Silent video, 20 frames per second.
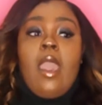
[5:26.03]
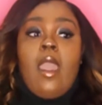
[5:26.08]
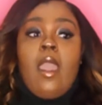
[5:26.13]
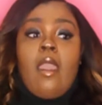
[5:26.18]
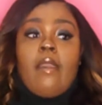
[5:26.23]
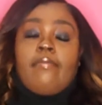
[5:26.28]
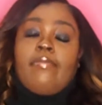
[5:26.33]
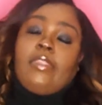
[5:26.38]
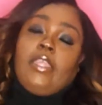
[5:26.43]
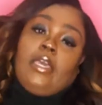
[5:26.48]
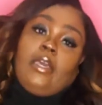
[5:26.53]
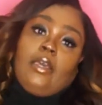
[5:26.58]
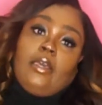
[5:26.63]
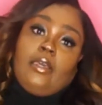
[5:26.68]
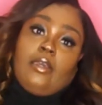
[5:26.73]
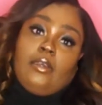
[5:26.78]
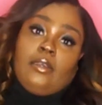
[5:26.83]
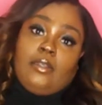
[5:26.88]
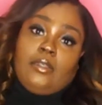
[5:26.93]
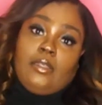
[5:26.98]

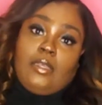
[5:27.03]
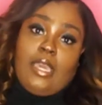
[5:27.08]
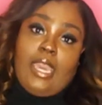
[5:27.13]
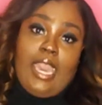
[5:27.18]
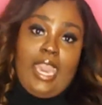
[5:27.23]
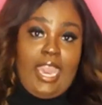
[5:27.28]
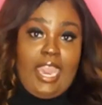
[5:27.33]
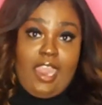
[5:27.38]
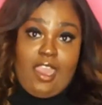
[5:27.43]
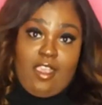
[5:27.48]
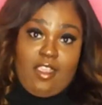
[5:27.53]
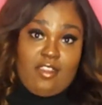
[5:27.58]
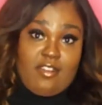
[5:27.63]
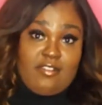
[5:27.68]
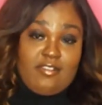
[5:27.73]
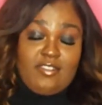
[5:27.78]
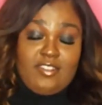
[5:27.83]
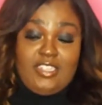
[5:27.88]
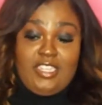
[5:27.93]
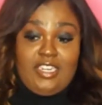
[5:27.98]
the hair
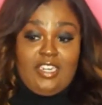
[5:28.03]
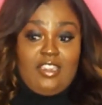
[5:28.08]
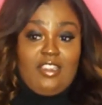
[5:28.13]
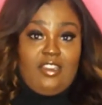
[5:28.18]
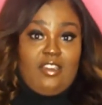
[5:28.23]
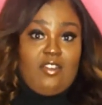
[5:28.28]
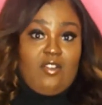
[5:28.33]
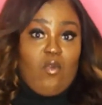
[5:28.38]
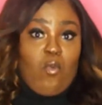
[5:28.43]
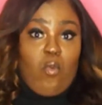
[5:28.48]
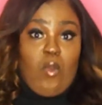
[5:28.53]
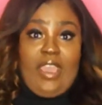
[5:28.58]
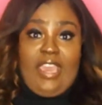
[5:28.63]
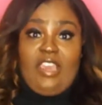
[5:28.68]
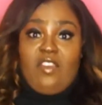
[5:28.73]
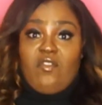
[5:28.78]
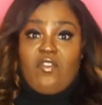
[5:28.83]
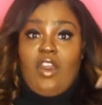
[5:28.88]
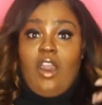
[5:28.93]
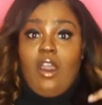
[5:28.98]
didn't
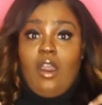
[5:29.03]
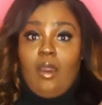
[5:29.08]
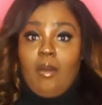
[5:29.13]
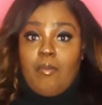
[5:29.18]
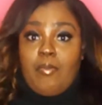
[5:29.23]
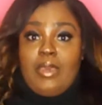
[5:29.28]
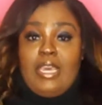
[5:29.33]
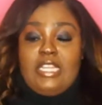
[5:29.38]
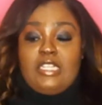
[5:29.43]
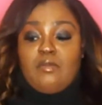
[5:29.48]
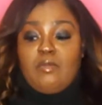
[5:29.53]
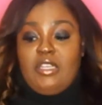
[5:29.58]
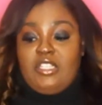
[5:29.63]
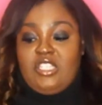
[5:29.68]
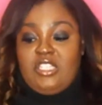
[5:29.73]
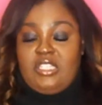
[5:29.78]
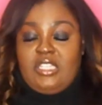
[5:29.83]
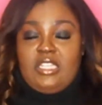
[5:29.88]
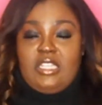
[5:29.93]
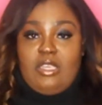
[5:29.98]
wave up as much as
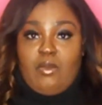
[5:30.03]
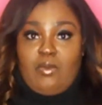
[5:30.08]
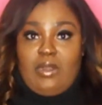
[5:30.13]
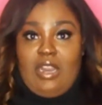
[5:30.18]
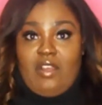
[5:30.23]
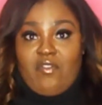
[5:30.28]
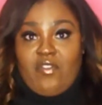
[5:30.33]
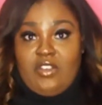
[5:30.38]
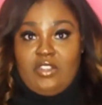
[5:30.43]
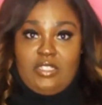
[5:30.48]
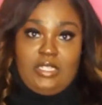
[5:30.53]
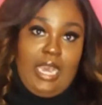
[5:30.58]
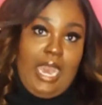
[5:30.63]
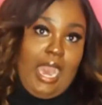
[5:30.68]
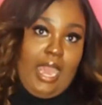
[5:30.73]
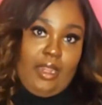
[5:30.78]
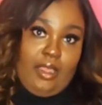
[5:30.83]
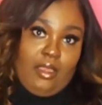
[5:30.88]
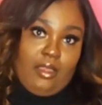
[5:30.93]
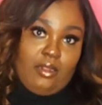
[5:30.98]
it did when I first
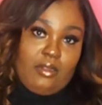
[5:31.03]
got it.